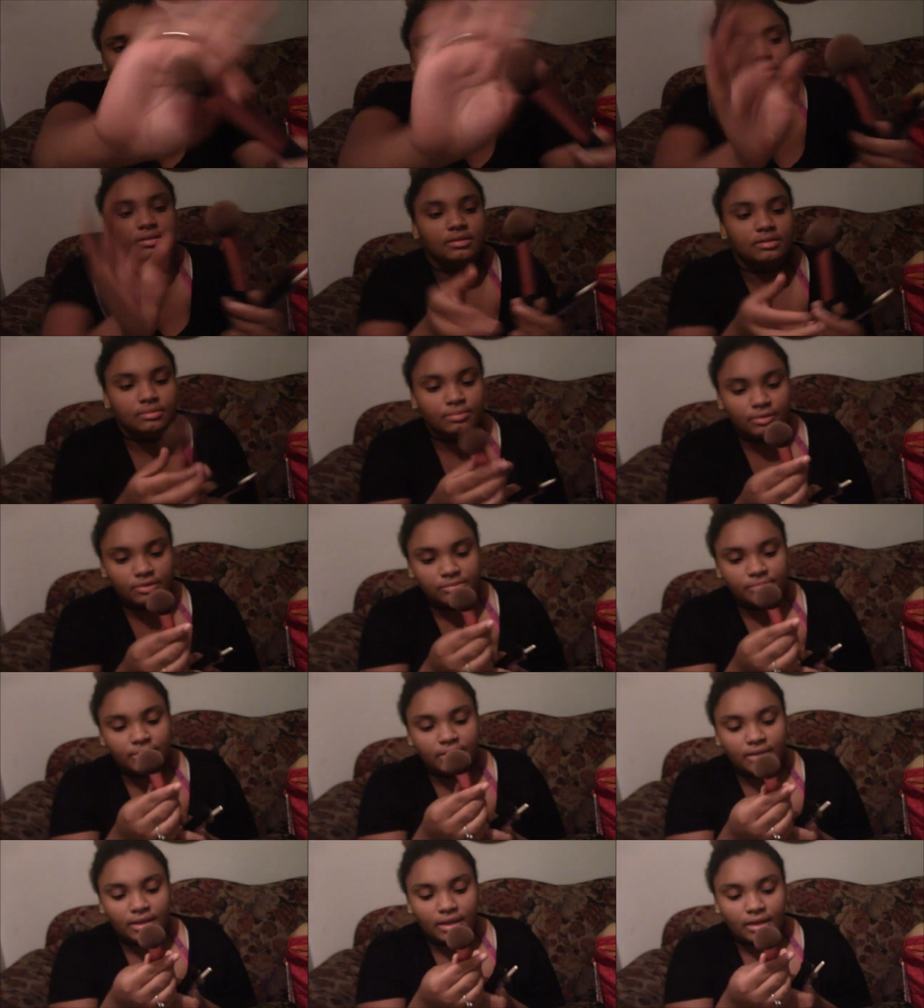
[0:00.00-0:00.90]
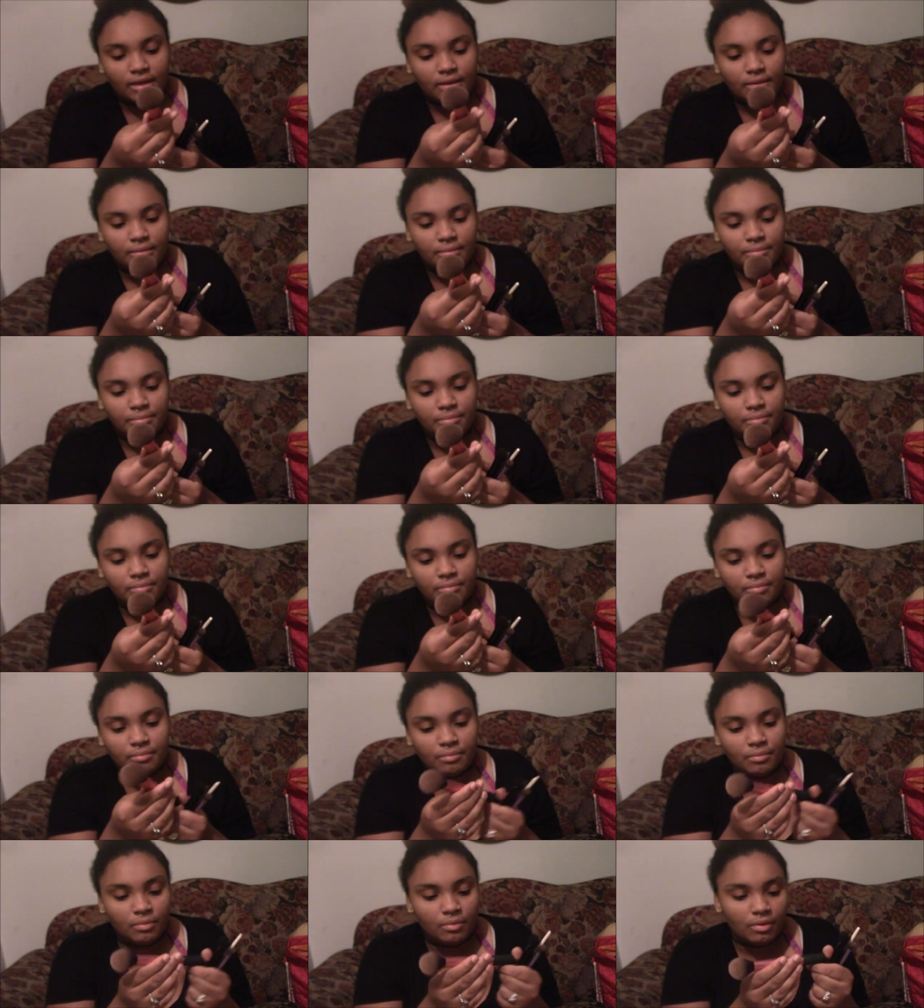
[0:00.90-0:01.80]
this is supposed to be like a,
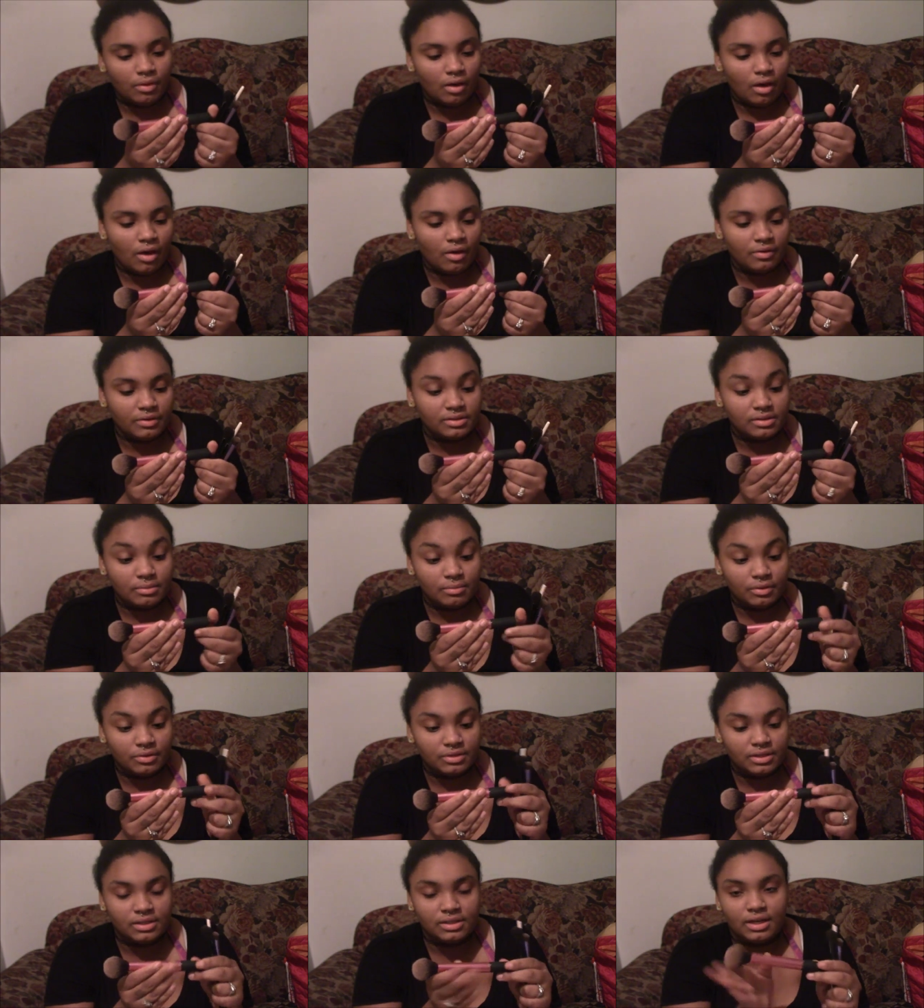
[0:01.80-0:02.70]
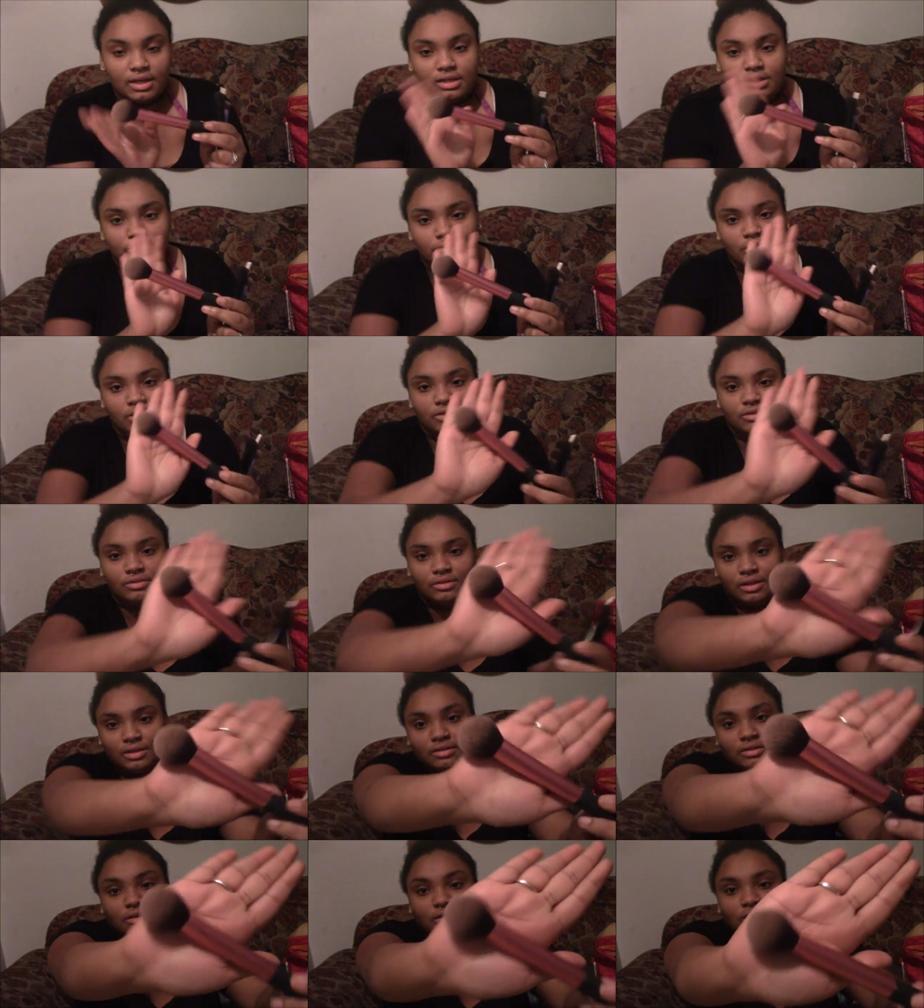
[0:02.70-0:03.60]
oh, it's a multitask brush, so
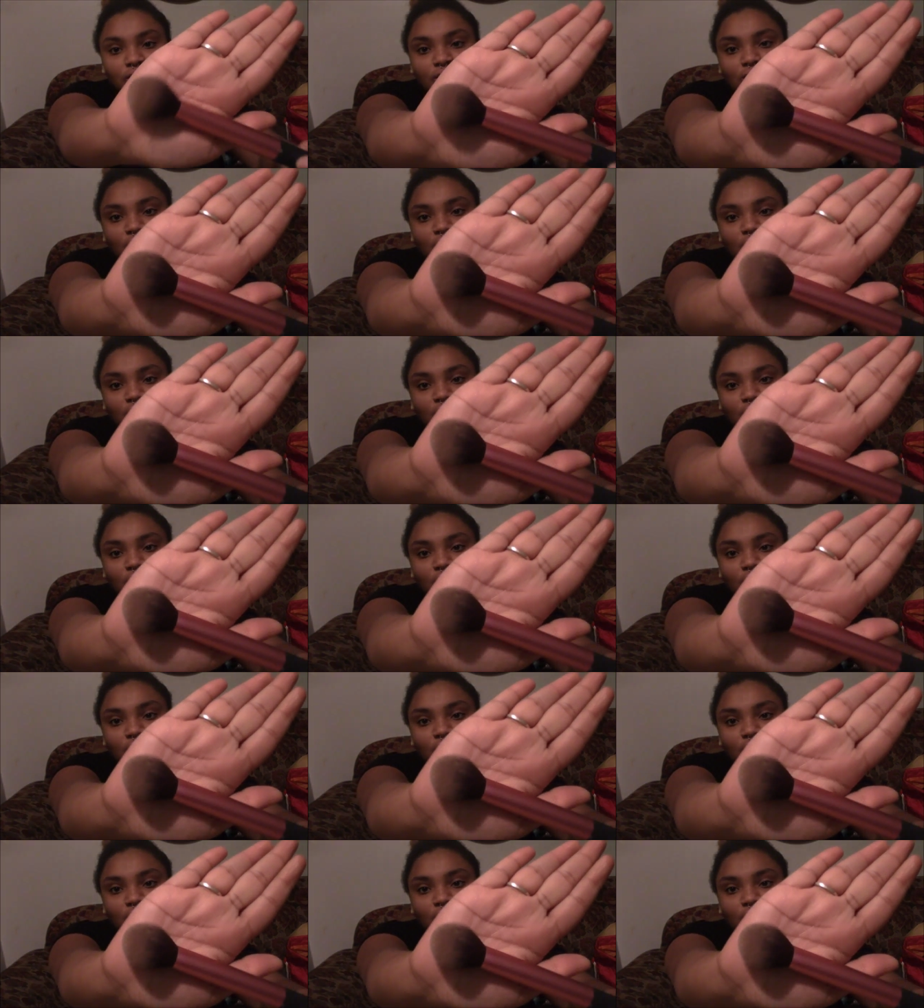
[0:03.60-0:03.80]
that's good.